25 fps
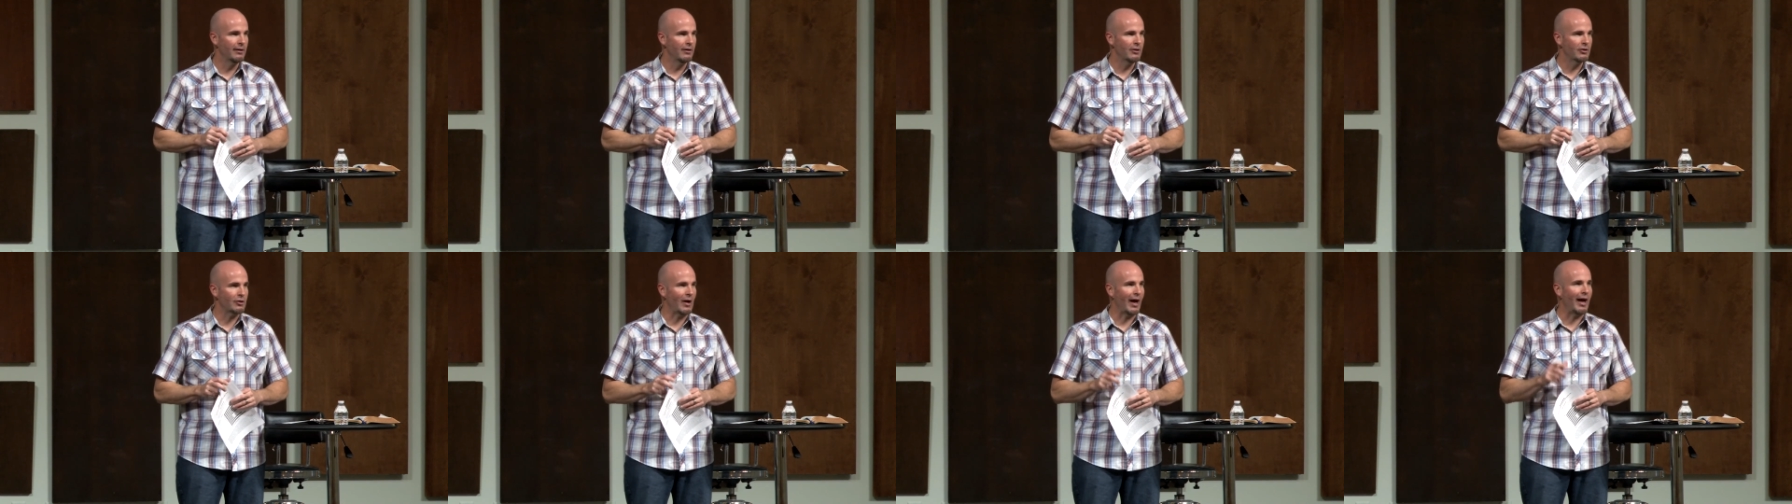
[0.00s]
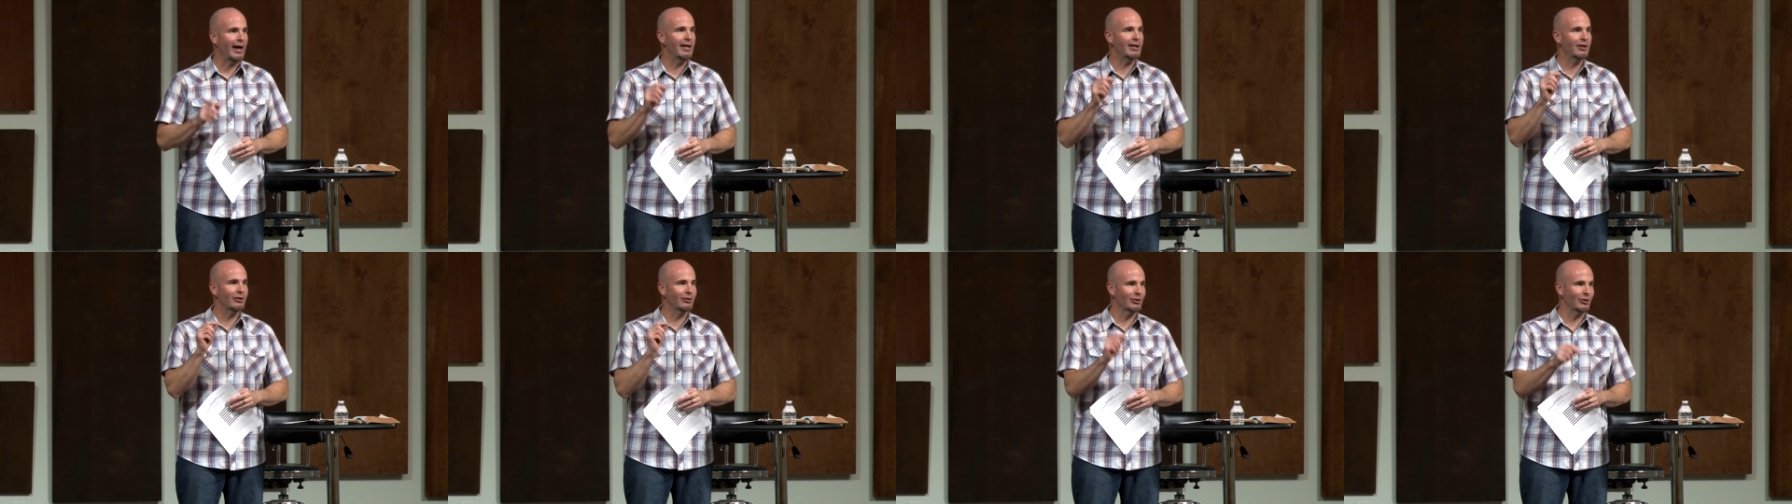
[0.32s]
So
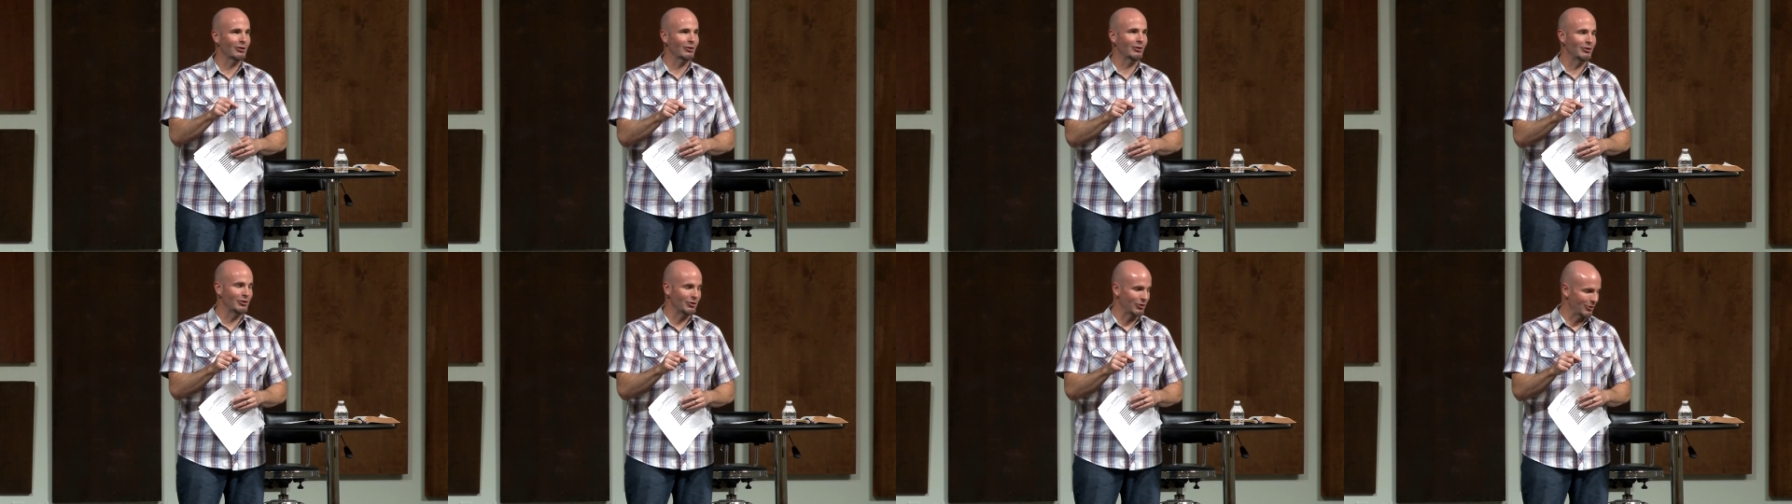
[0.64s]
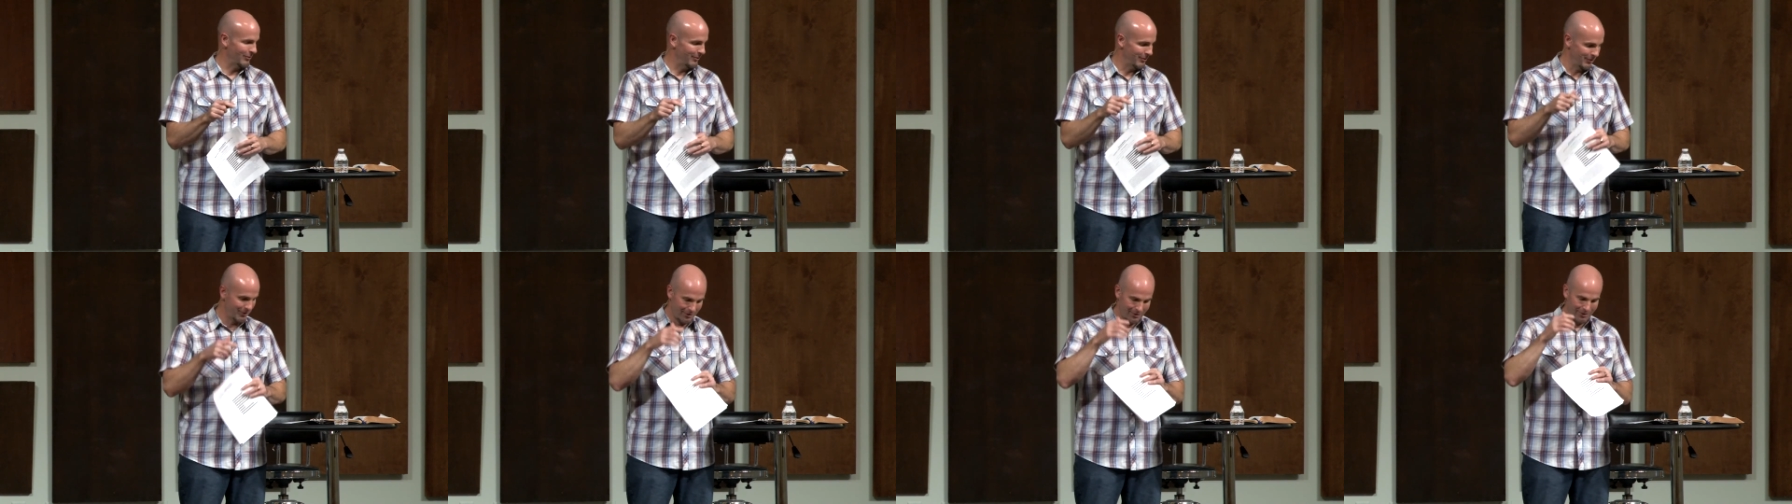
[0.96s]
I encourage
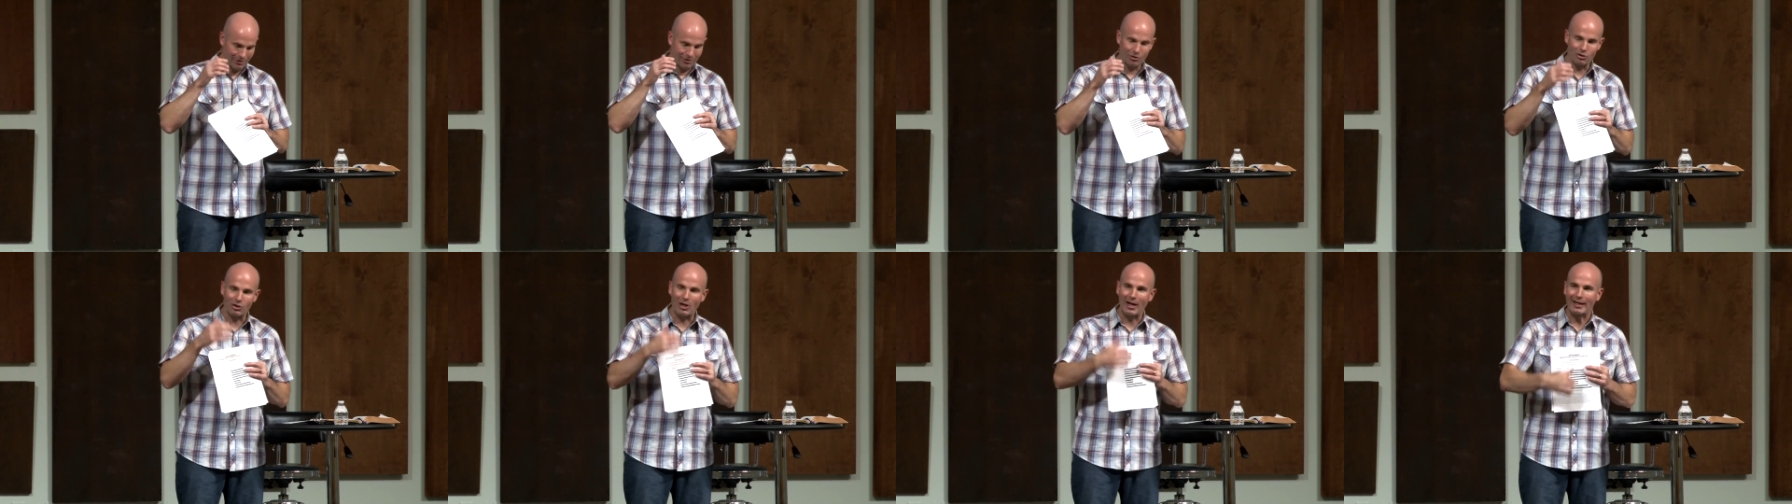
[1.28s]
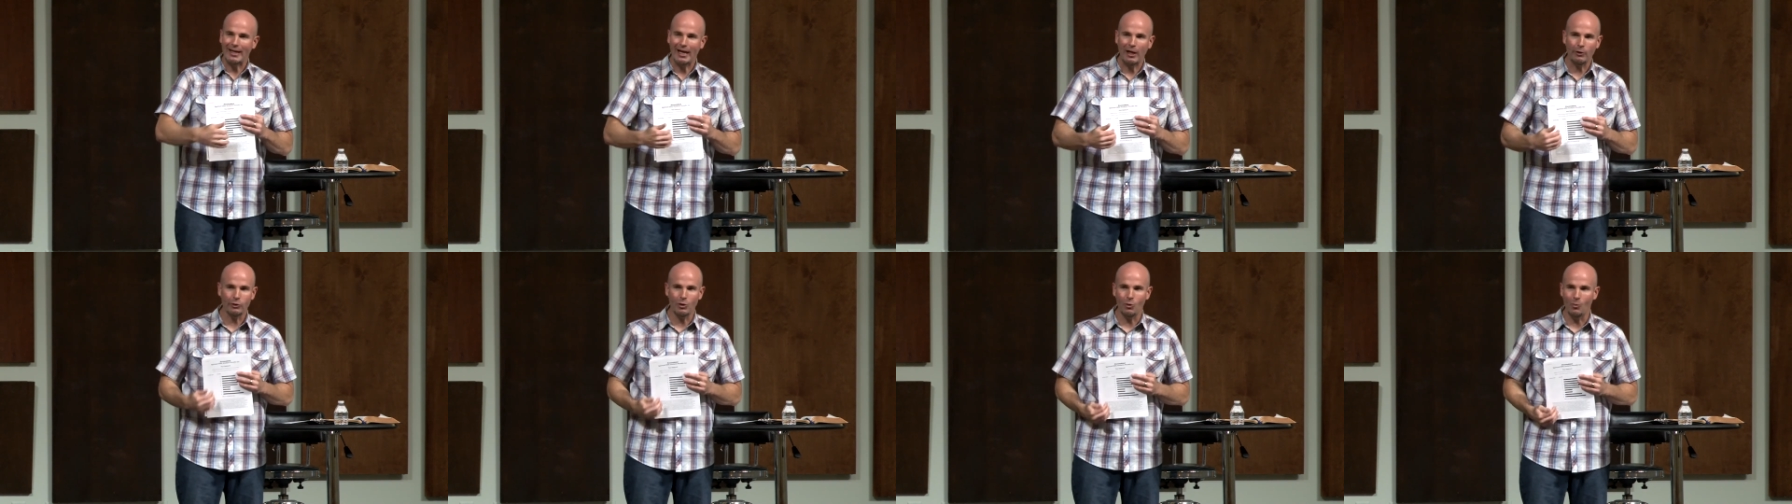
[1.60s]
you,
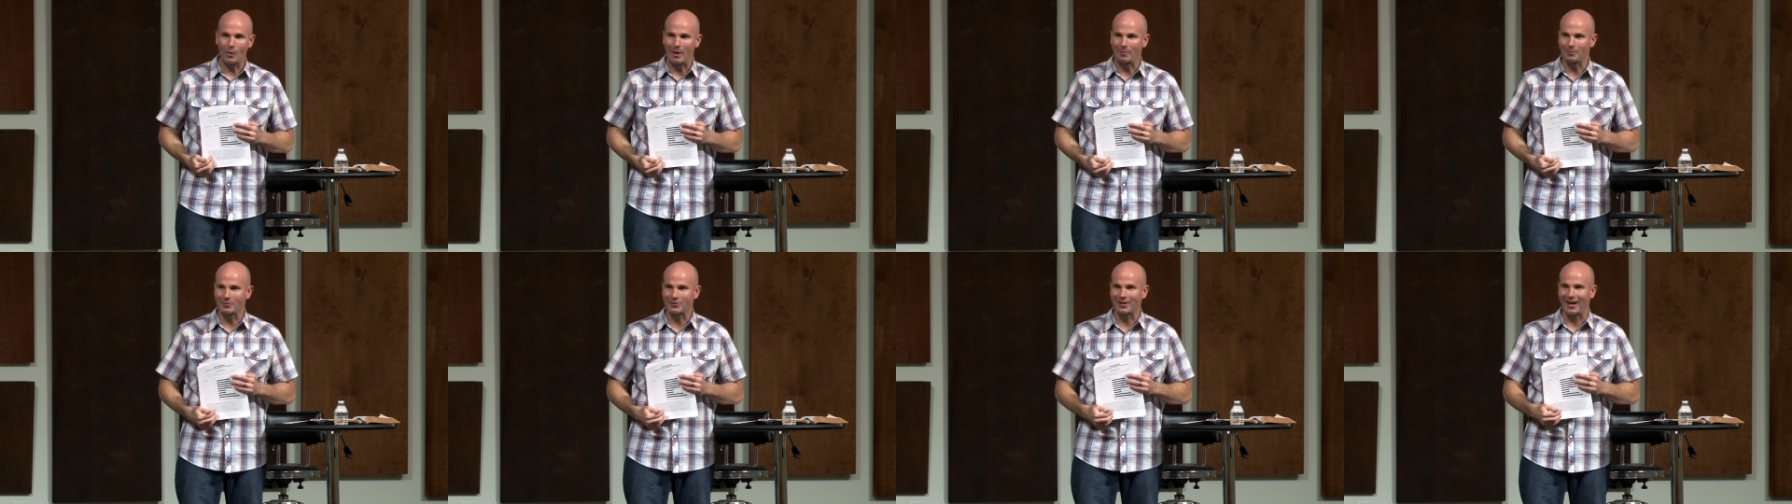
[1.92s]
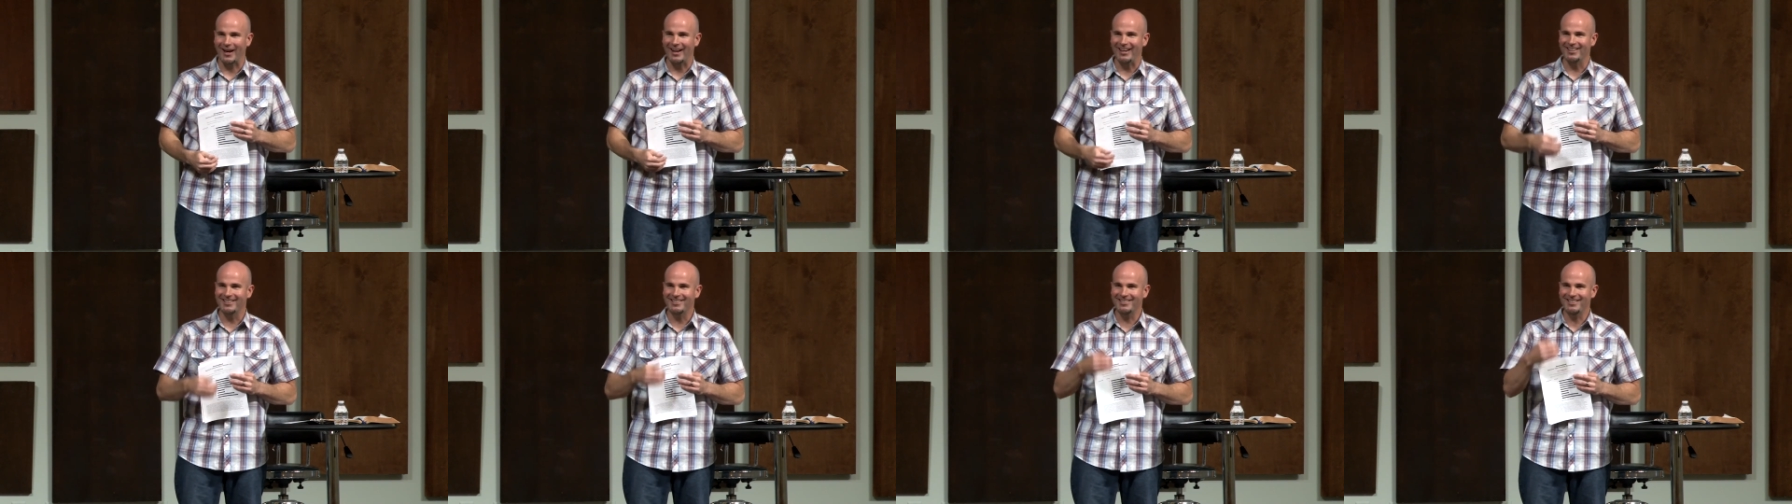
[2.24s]
check out the
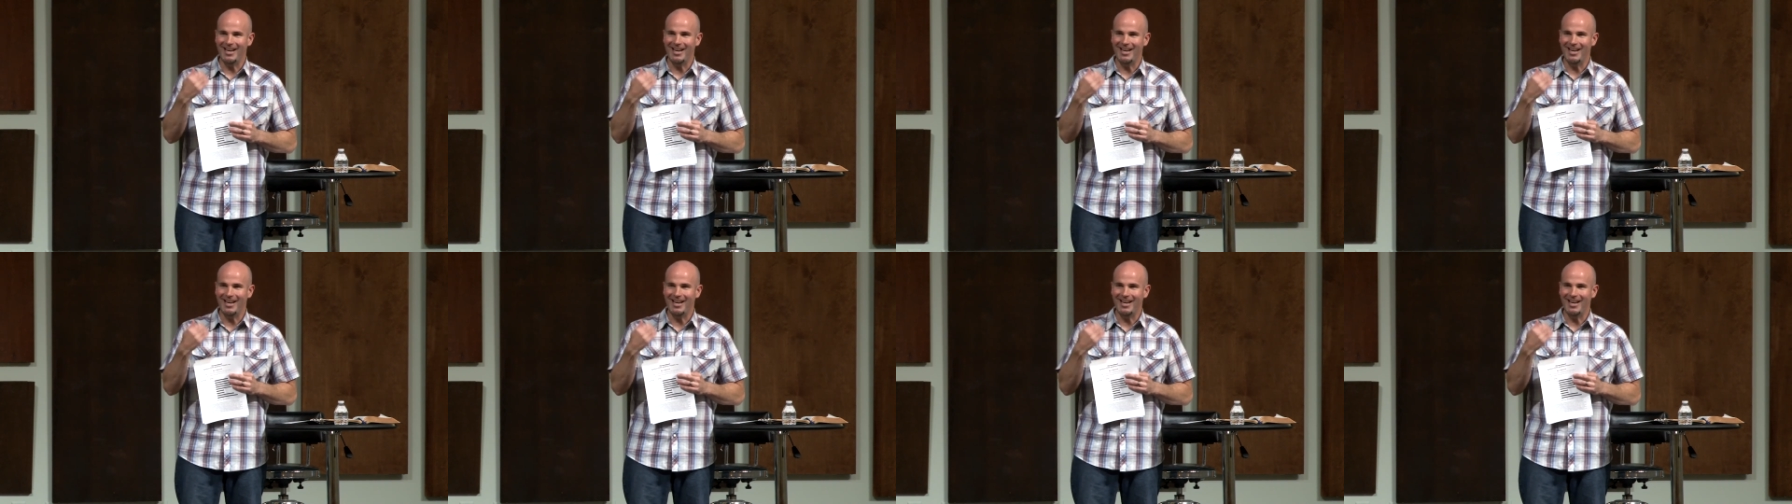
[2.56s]
website,